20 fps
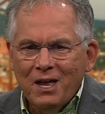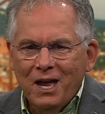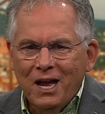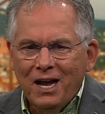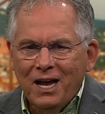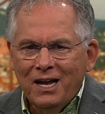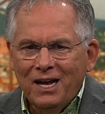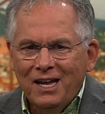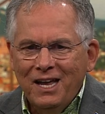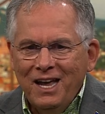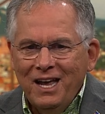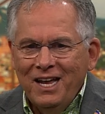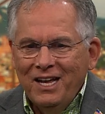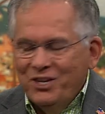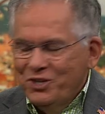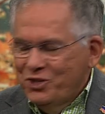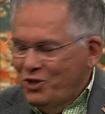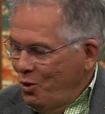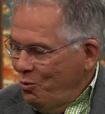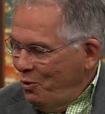uh,
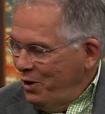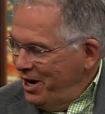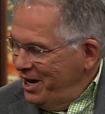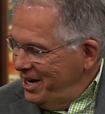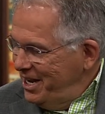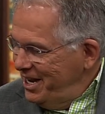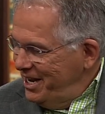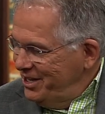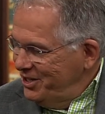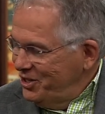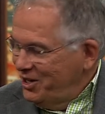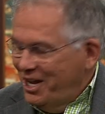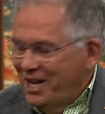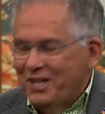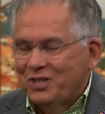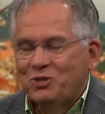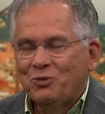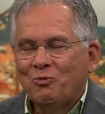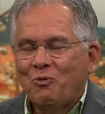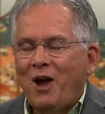so what it is,
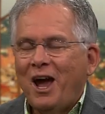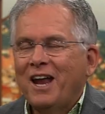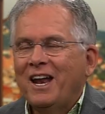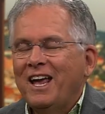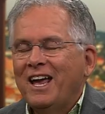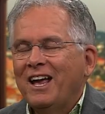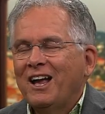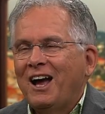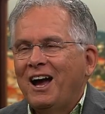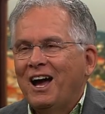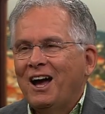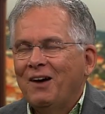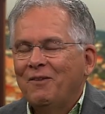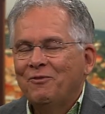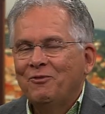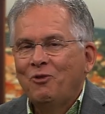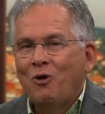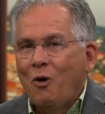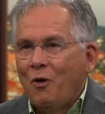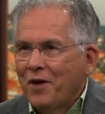it's writing of
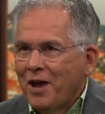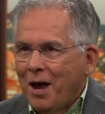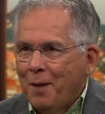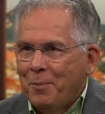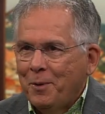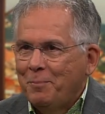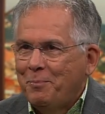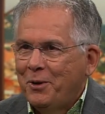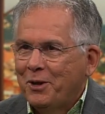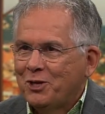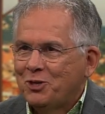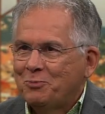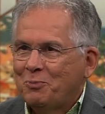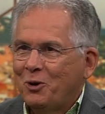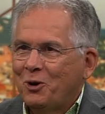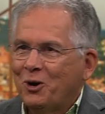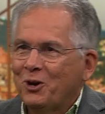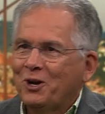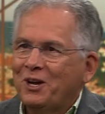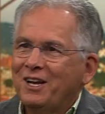growing up in
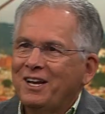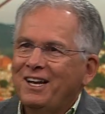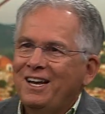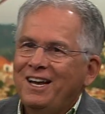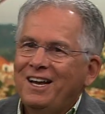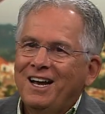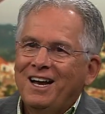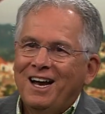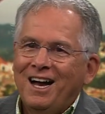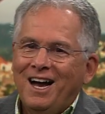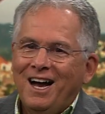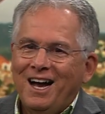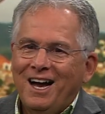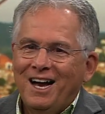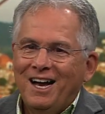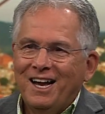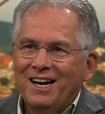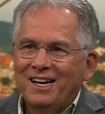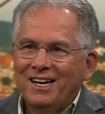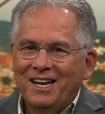Pittsburgh,
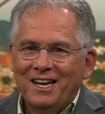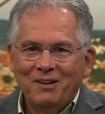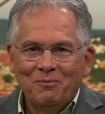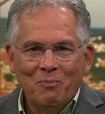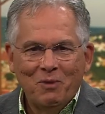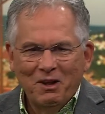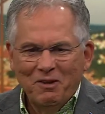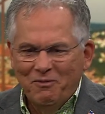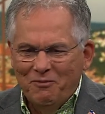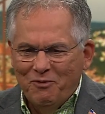uh, in my,